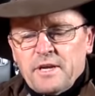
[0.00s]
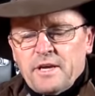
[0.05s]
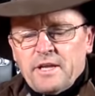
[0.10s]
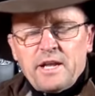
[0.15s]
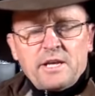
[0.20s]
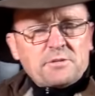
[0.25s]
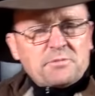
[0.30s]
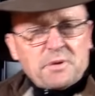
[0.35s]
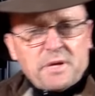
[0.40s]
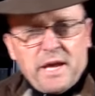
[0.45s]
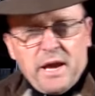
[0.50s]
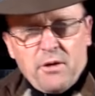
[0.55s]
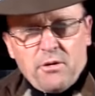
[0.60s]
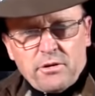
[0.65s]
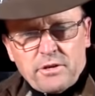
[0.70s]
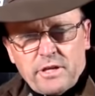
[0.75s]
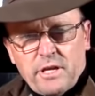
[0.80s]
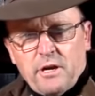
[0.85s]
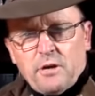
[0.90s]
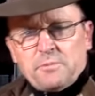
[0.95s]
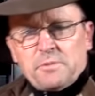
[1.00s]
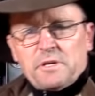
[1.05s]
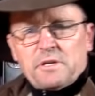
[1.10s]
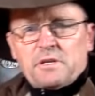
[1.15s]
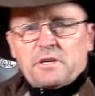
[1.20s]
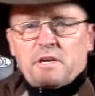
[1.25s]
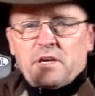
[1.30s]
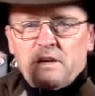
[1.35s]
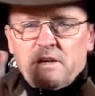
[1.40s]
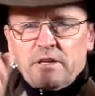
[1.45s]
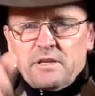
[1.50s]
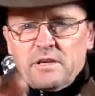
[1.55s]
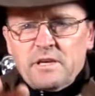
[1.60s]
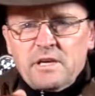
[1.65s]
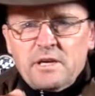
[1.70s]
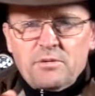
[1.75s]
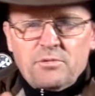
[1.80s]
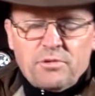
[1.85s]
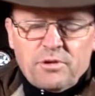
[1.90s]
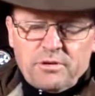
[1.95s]
And as we go on, you know, I'll be keen to
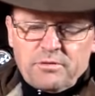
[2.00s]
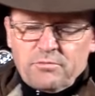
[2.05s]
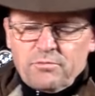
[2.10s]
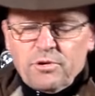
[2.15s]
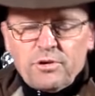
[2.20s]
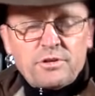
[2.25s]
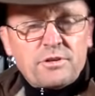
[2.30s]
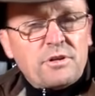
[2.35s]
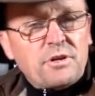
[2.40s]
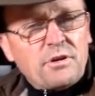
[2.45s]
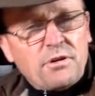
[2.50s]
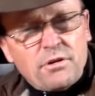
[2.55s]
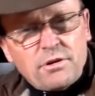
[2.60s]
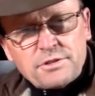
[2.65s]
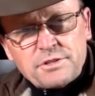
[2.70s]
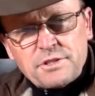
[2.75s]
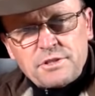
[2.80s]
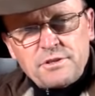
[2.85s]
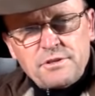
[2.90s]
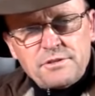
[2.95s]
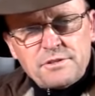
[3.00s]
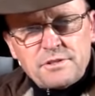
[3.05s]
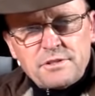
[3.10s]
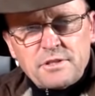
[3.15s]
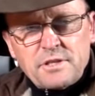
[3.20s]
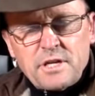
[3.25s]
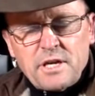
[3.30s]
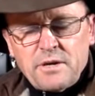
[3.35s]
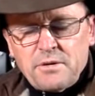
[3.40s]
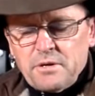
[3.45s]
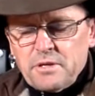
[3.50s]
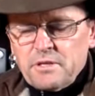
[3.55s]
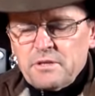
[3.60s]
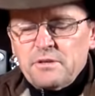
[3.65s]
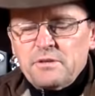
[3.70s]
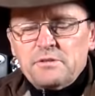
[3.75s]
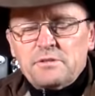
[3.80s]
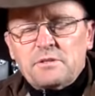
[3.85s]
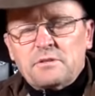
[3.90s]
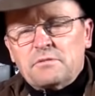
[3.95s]
hear what, what you guys are using. You know, are
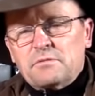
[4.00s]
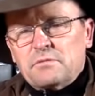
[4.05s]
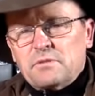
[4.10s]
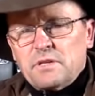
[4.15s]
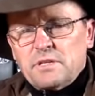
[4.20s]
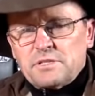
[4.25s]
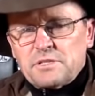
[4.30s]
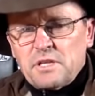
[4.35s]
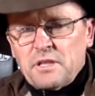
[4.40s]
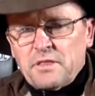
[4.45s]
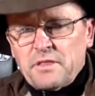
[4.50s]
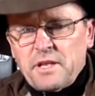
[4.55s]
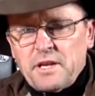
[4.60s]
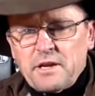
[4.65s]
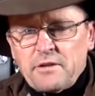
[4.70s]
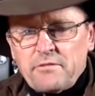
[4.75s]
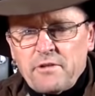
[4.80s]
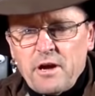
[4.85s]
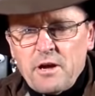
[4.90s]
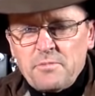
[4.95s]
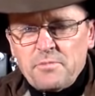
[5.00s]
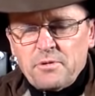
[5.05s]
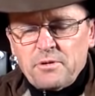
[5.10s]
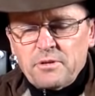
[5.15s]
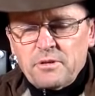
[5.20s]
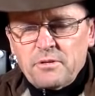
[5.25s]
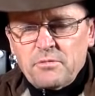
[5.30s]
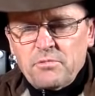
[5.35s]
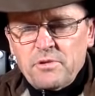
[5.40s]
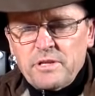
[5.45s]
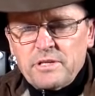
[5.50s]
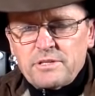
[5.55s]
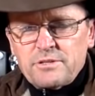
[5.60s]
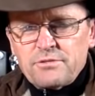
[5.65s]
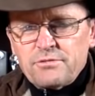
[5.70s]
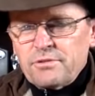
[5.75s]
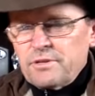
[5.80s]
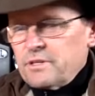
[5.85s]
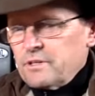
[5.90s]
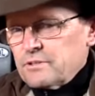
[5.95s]
using a synthetic rope on your winch
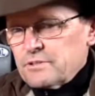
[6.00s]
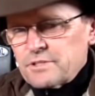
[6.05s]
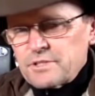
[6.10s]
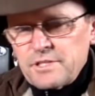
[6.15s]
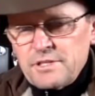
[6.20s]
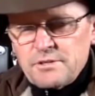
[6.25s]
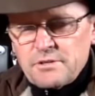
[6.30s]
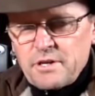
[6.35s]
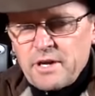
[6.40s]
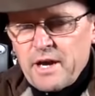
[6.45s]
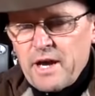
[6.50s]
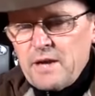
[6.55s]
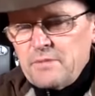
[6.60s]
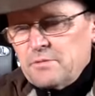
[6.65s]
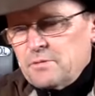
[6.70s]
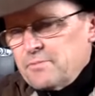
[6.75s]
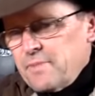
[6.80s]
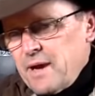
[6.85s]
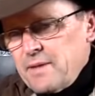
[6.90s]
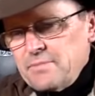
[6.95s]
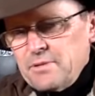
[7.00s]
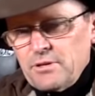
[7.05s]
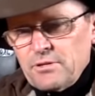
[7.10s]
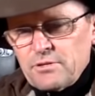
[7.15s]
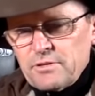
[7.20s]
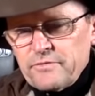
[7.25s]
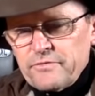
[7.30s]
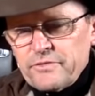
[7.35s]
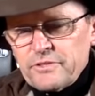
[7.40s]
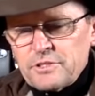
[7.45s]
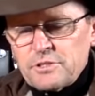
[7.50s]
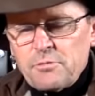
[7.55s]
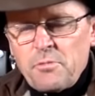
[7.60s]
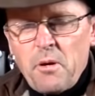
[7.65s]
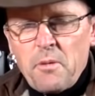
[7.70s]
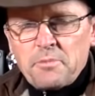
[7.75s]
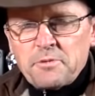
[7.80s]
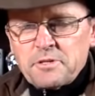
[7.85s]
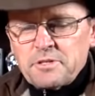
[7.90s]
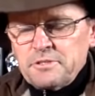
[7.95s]
or you've got steel cable, maybe looking for some
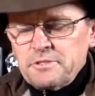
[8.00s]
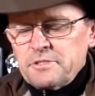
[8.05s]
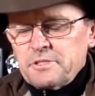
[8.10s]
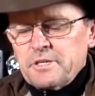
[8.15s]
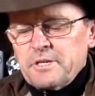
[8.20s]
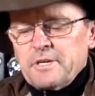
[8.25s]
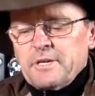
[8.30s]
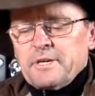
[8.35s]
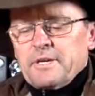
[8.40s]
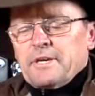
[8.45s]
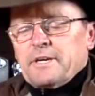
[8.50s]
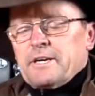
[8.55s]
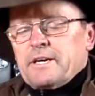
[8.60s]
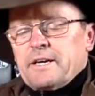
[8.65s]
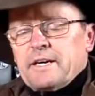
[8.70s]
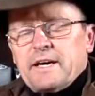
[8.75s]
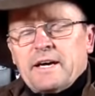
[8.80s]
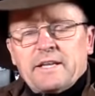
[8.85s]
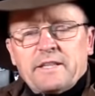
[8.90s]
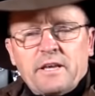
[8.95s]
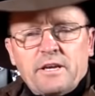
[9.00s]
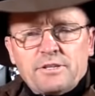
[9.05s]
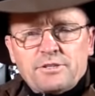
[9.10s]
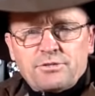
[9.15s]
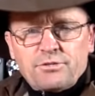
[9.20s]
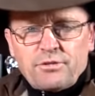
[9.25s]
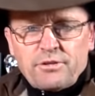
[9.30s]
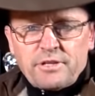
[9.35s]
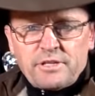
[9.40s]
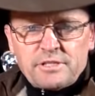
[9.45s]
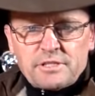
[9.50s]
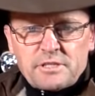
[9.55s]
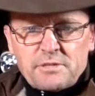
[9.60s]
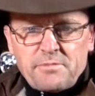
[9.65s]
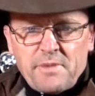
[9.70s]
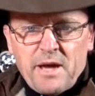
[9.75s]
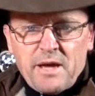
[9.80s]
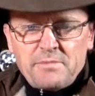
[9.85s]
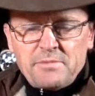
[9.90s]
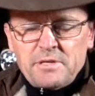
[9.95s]
options, uh, those sort of things
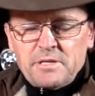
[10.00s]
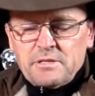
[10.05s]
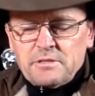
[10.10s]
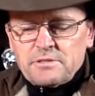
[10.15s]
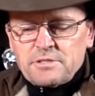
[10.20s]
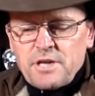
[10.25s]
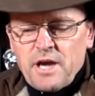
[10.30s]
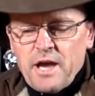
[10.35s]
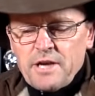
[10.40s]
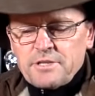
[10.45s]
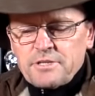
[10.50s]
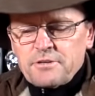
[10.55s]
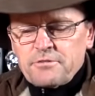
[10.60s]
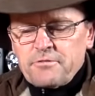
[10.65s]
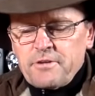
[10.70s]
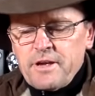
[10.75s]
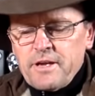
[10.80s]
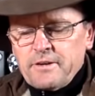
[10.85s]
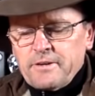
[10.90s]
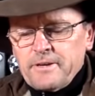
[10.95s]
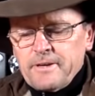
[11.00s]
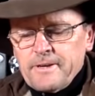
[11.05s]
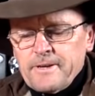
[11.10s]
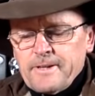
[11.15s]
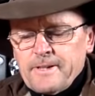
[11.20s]
to maybe change it around.